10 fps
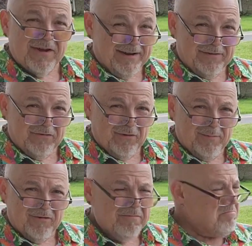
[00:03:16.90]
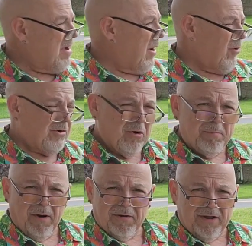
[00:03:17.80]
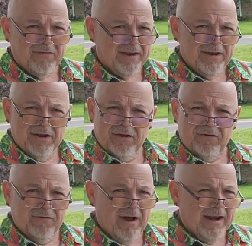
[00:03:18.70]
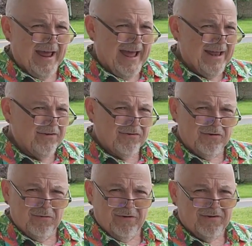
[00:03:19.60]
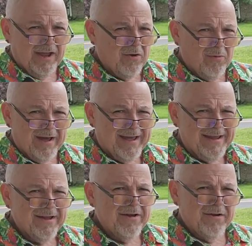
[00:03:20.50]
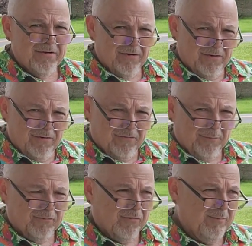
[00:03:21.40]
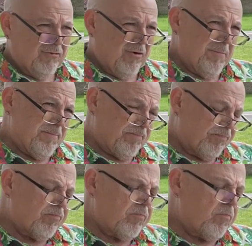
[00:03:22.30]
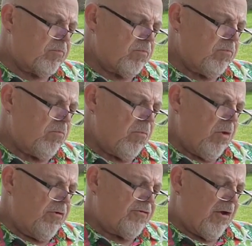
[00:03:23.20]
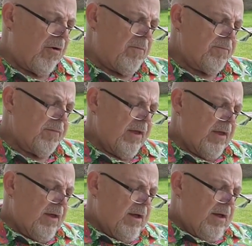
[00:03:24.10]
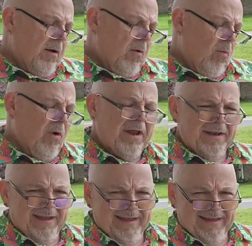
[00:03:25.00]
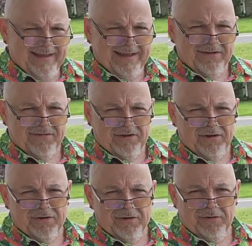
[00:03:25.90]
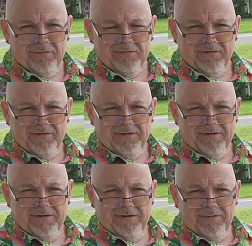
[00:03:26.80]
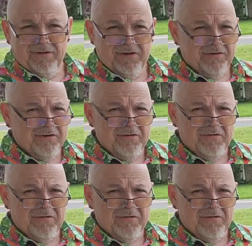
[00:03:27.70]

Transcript: it's not in the scripture, I want no part of it. Do not add to or take away from scripture. So, what is the good news? The good